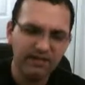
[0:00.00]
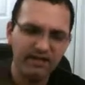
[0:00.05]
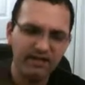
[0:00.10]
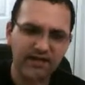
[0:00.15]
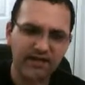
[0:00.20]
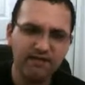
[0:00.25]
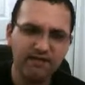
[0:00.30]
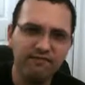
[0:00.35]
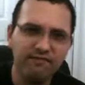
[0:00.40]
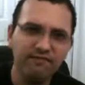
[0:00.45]

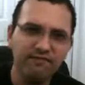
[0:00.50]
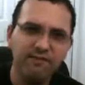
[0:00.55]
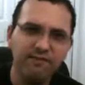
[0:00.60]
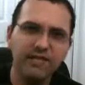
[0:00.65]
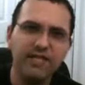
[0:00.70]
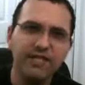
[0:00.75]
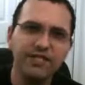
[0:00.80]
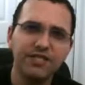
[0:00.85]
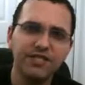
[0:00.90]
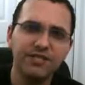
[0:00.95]
the
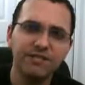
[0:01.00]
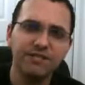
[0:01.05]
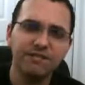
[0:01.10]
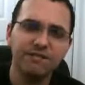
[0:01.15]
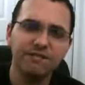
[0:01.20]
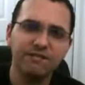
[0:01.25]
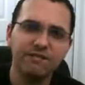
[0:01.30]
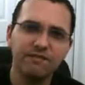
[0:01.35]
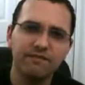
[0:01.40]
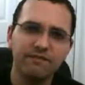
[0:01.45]
information
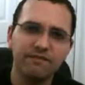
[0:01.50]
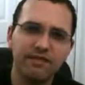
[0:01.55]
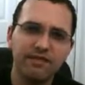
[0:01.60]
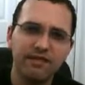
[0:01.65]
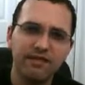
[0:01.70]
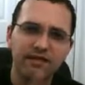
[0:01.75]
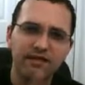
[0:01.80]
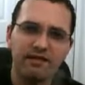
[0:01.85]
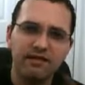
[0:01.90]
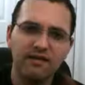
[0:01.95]

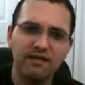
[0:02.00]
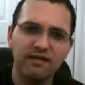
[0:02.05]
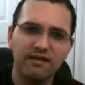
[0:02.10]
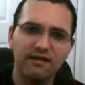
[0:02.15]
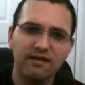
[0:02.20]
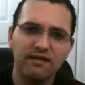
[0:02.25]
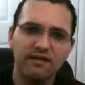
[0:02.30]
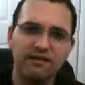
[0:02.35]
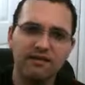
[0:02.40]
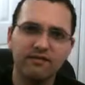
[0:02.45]

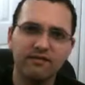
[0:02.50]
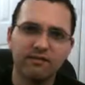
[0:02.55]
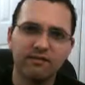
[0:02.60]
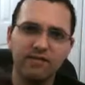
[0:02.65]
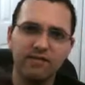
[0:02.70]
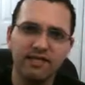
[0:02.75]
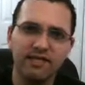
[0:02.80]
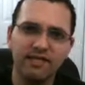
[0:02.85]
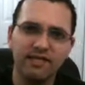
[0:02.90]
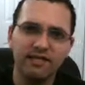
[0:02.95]
that's
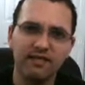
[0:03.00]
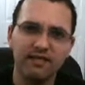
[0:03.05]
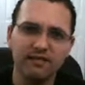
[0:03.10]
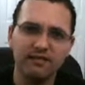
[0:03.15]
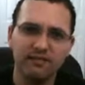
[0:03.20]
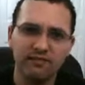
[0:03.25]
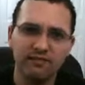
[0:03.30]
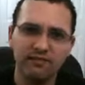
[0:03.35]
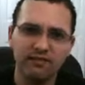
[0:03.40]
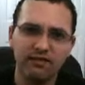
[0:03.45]
being
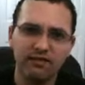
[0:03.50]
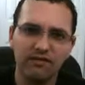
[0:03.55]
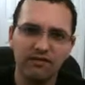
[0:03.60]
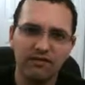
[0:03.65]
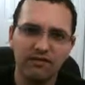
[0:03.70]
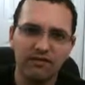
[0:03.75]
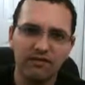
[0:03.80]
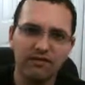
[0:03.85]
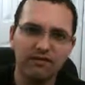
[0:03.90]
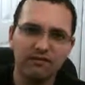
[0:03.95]

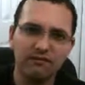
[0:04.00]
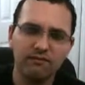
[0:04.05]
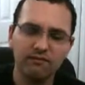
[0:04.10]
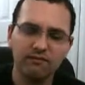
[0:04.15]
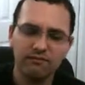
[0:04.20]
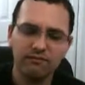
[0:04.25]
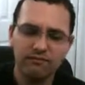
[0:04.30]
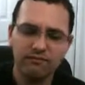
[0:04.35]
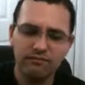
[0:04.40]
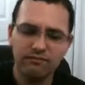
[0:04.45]

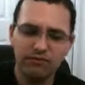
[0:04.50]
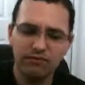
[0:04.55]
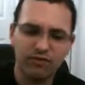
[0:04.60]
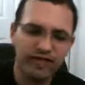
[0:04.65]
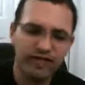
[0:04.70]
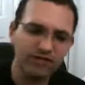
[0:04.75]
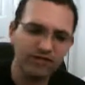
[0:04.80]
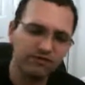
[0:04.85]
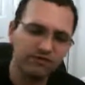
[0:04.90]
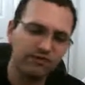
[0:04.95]

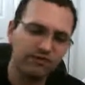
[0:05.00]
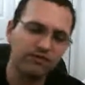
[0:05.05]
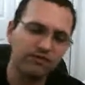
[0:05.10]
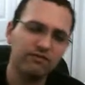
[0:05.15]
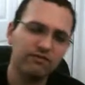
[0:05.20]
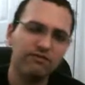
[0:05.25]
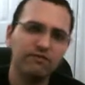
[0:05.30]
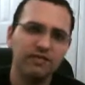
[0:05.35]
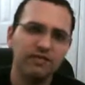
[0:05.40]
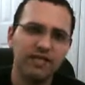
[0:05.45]
transferred
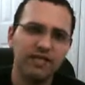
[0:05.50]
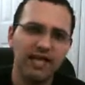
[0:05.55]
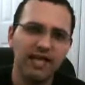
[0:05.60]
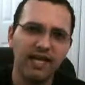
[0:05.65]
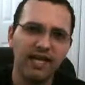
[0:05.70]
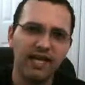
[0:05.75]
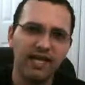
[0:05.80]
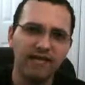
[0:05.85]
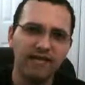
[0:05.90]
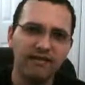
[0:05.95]
to the
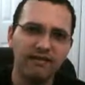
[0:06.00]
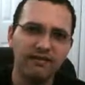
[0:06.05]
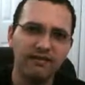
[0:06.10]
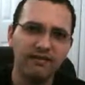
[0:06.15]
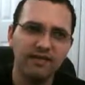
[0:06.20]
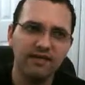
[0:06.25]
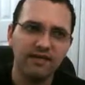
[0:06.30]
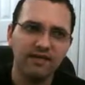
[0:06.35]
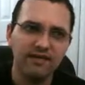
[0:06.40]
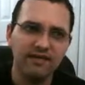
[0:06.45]
ant
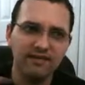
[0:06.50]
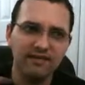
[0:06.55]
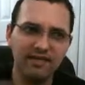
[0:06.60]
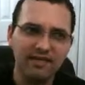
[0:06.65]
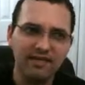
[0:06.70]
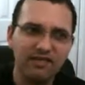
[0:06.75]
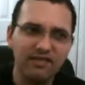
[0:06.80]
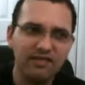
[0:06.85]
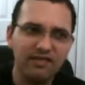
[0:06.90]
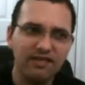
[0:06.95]
is
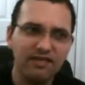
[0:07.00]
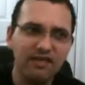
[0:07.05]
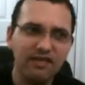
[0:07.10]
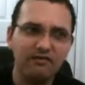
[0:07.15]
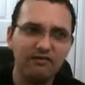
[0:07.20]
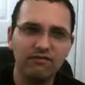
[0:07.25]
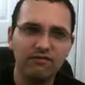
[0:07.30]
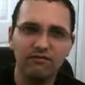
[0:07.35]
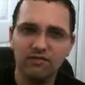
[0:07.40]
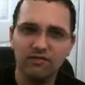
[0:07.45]
actually
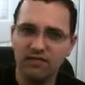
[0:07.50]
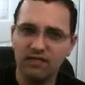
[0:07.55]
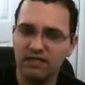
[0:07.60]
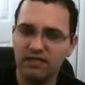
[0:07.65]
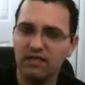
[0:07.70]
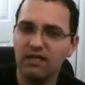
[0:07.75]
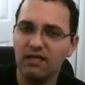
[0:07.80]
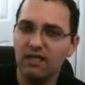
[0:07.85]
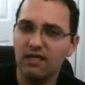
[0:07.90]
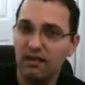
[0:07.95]
never
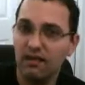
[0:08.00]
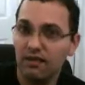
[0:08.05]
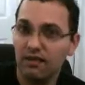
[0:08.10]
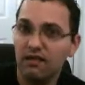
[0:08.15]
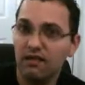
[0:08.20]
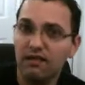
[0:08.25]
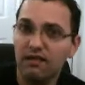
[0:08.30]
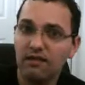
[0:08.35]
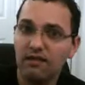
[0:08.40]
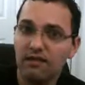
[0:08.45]
really
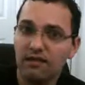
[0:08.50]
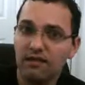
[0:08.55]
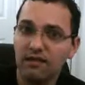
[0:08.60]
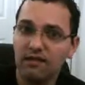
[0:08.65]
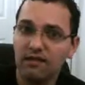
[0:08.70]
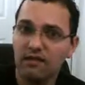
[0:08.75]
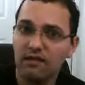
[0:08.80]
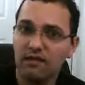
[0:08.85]
in